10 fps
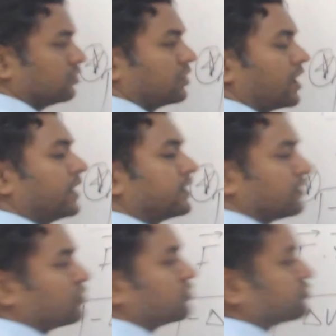I can
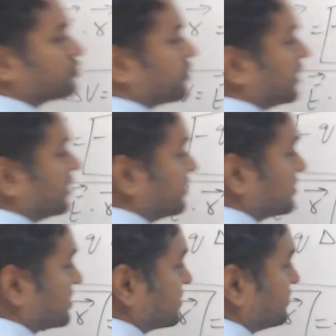also write
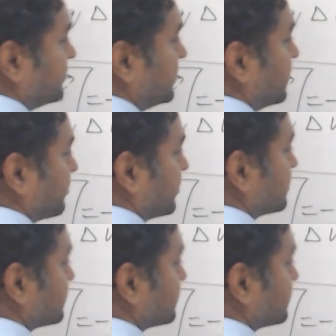this as VA minus